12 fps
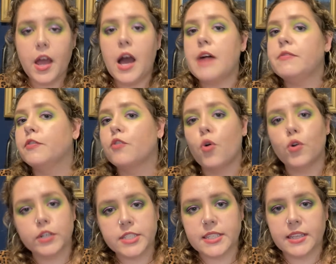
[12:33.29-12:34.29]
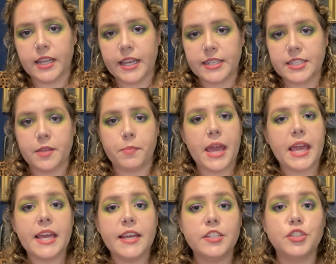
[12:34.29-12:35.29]
I've of course linked the
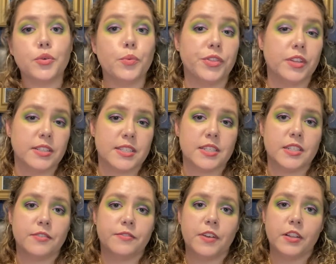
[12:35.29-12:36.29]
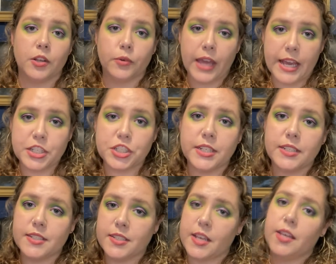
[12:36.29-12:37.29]
page with the list of
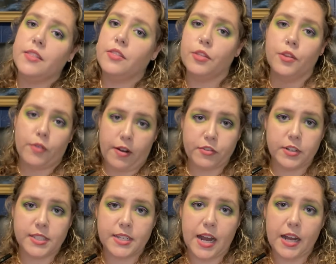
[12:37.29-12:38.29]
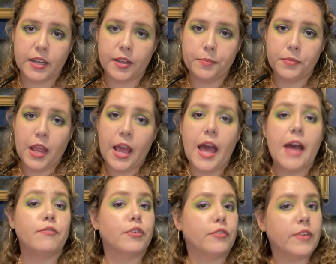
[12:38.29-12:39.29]
locations in the reference doc. And
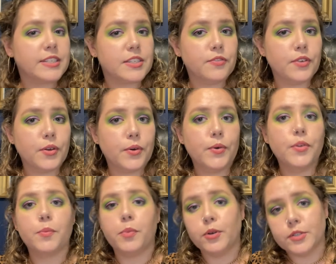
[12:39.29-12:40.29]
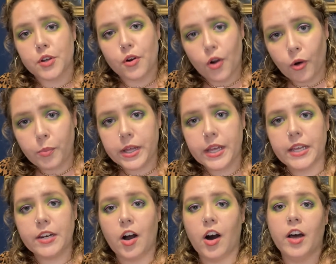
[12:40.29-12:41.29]
for the rest of you, the polls are open
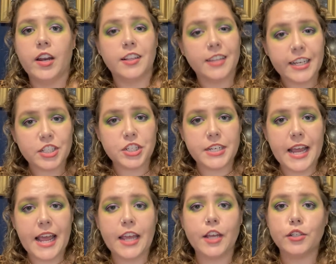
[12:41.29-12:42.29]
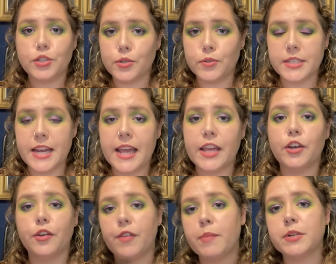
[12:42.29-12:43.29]
on Election Day, Tuesday,
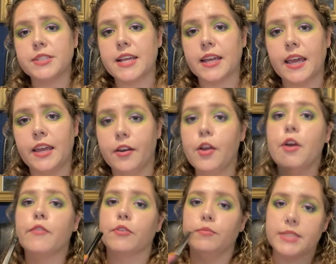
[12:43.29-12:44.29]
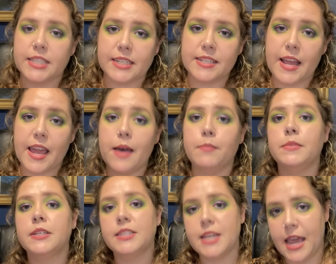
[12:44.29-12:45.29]
November 2nd, from 6 a.m.
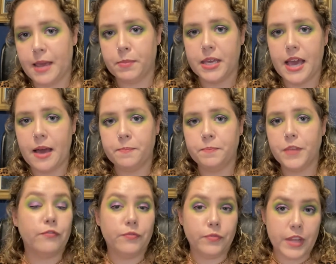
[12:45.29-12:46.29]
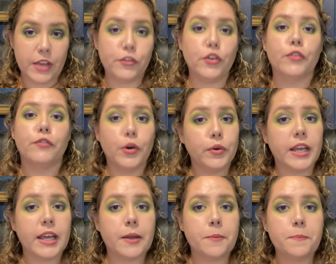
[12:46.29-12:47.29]
to 8 p.m. If you're
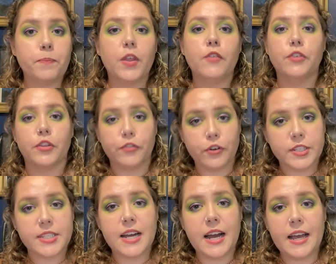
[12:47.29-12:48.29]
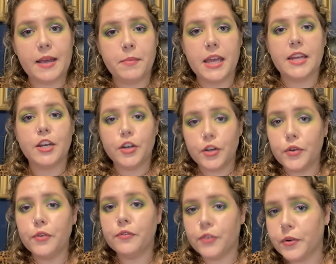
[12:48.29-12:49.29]
voting for the first time in a
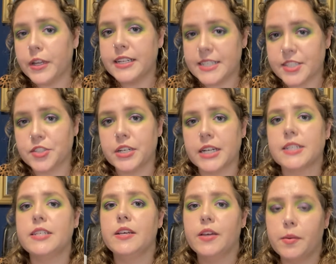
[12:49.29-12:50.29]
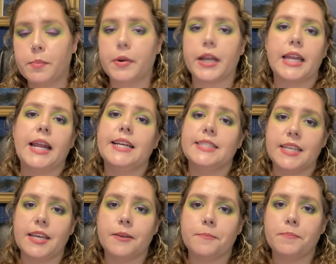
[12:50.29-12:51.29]
new voting district, bring an
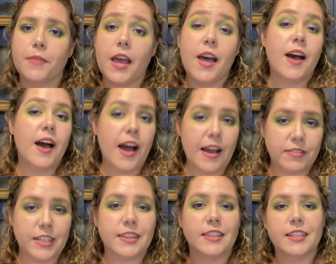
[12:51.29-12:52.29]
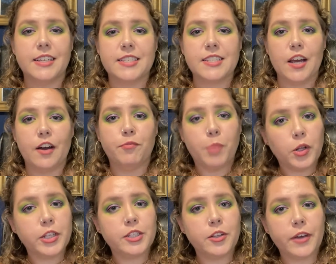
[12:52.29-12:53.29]
ID. I've linked the list of
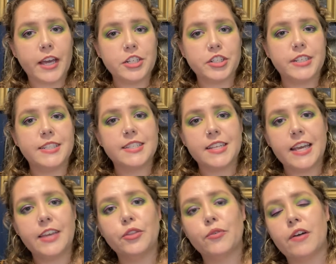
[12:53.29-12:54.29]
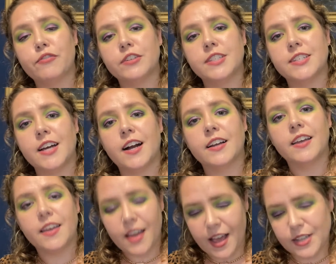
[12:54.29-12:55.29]
polling locations in the reference doc
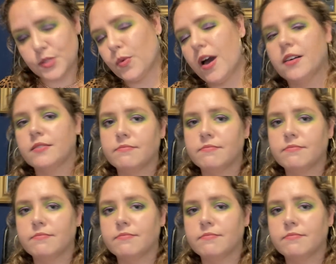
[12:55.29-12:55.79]
as well.